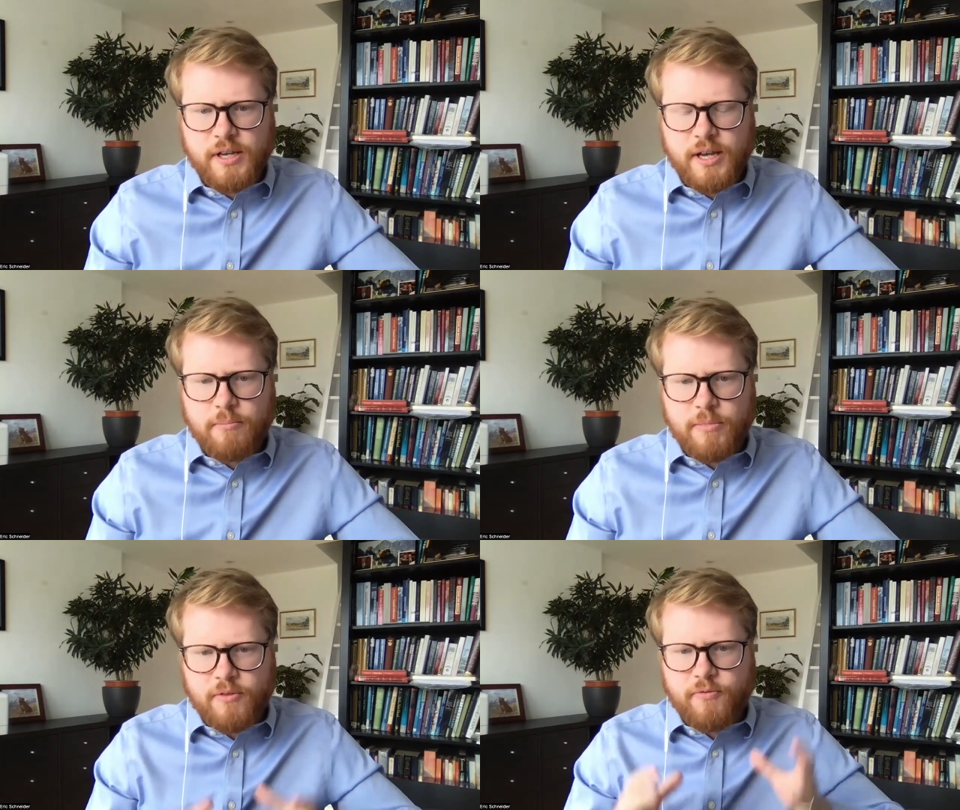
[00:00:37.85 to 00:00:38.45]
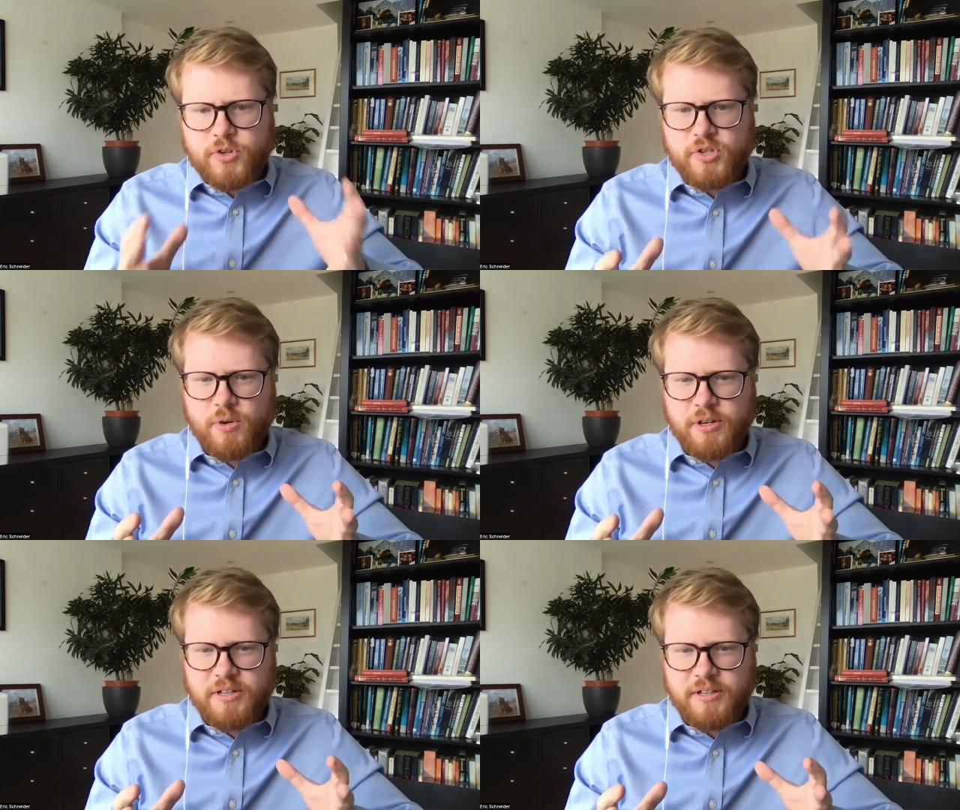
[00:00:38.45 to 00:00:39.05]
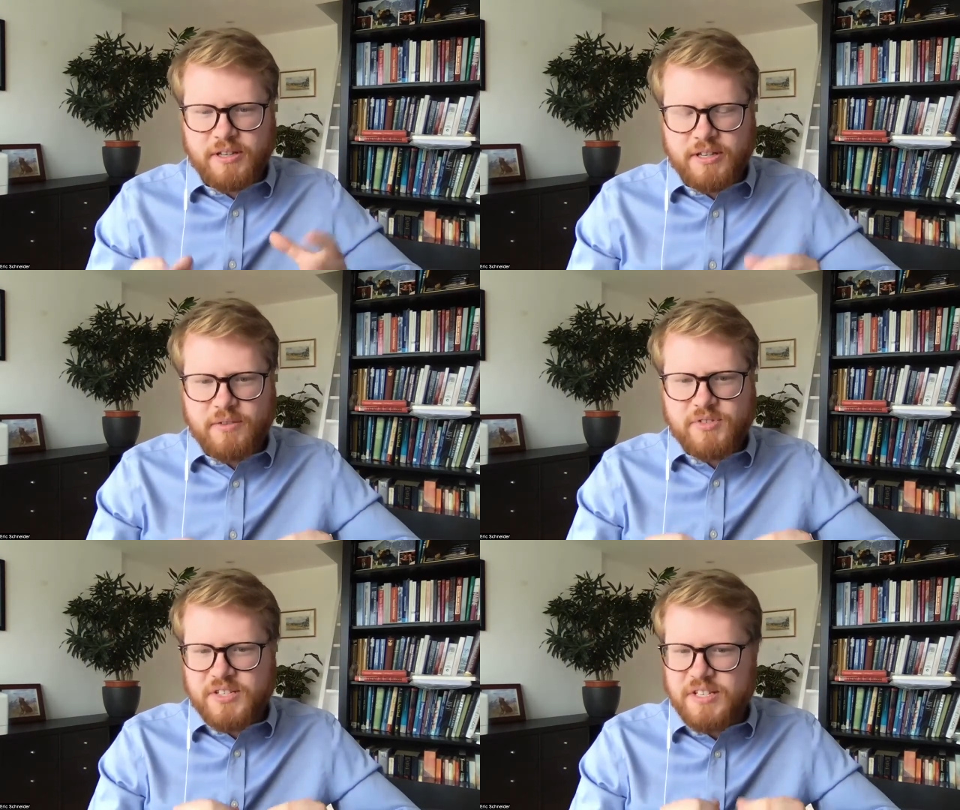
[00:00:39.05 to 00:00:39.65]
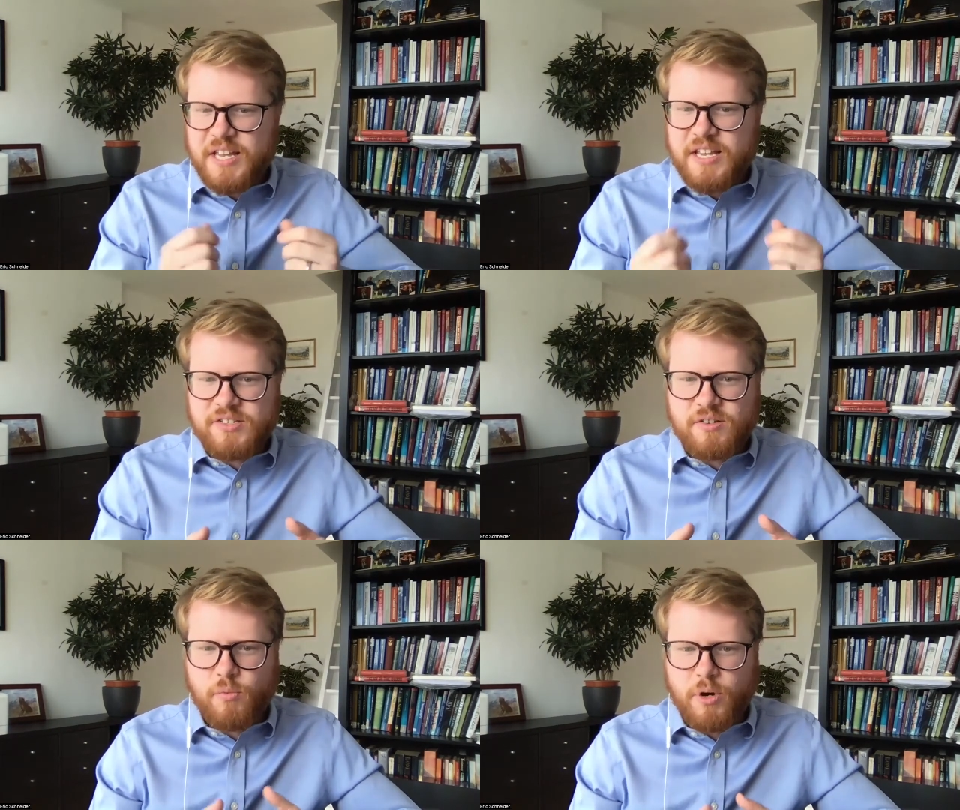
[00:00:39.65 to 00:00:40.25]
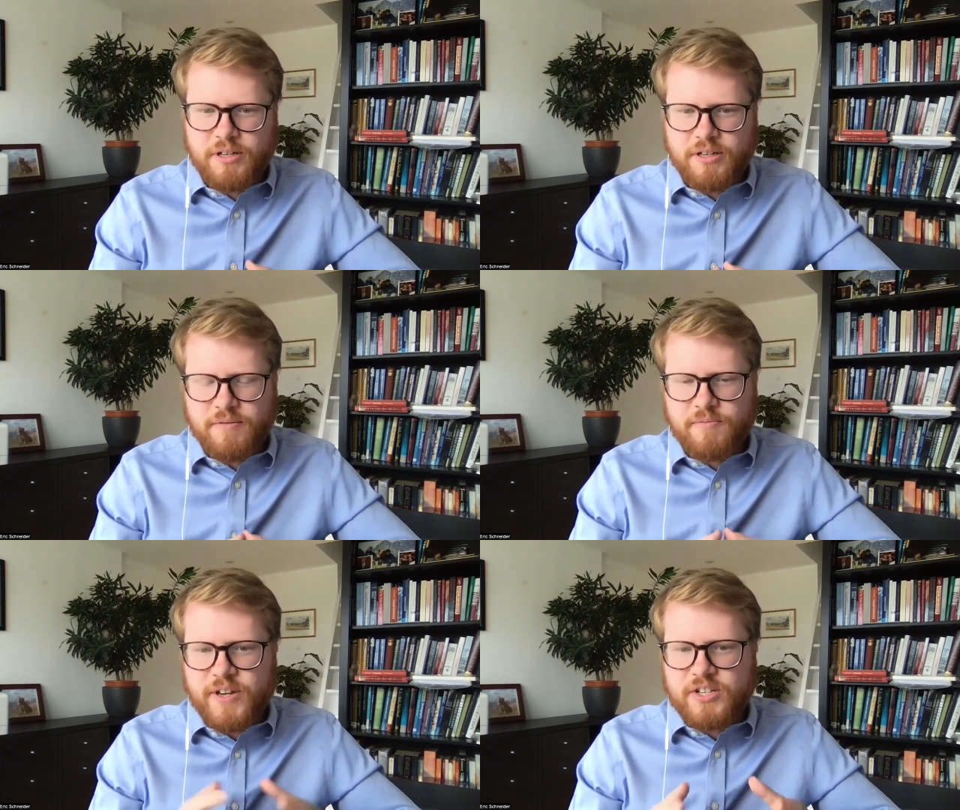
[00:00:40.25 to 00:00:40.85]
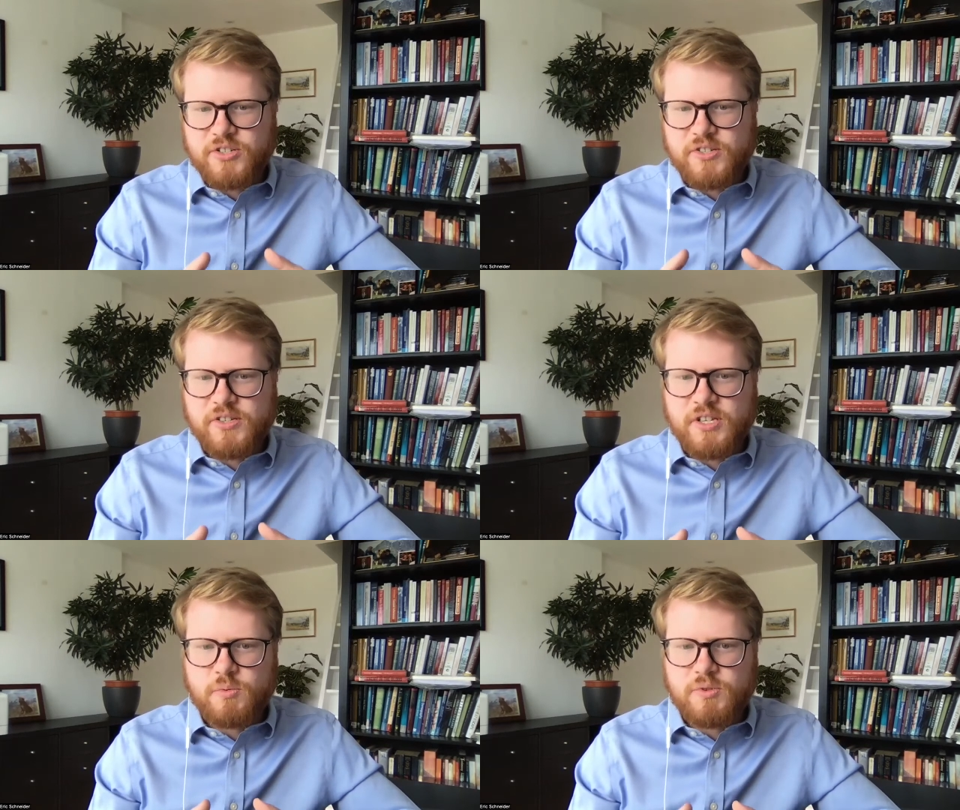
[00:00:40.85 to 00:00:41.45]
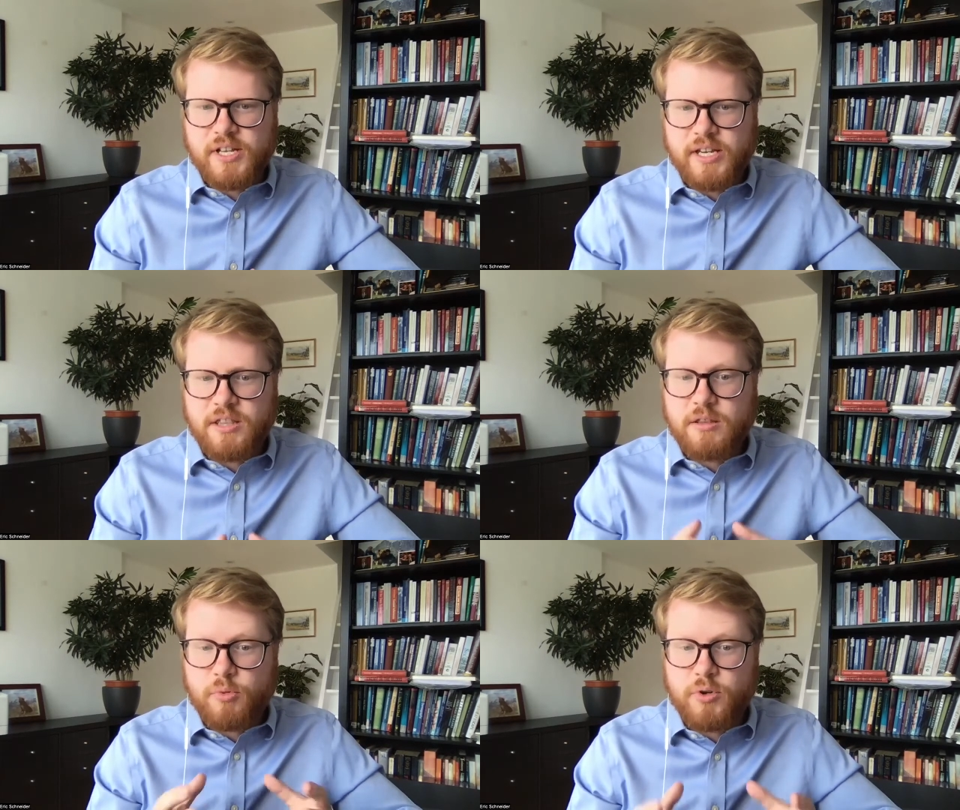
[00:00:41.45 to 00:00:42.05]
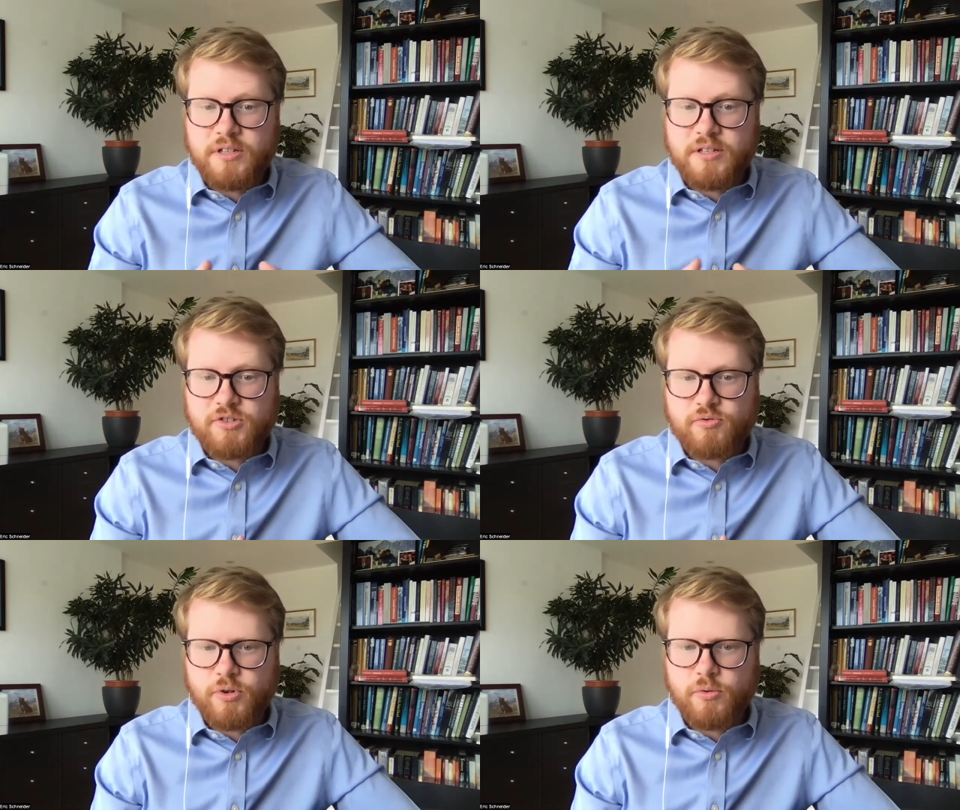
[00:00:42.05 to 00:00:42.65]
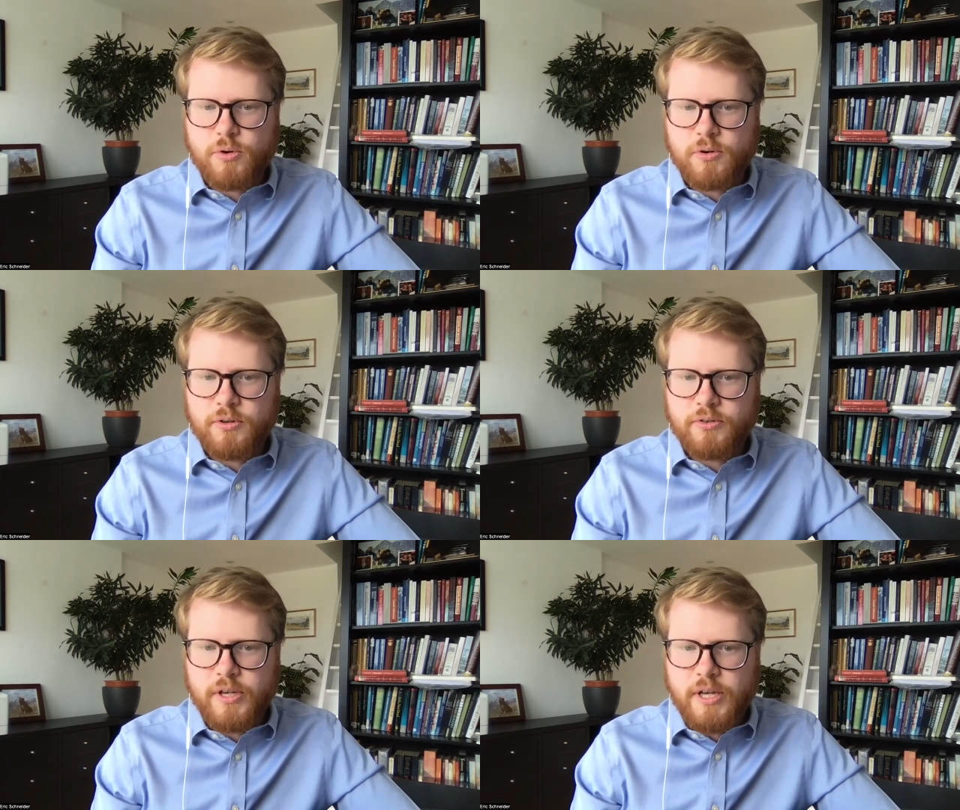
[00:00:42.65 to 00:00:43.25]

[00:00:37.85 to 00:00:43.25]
The first one gives us a taste of what infectious disease was like in the pre-industrial world,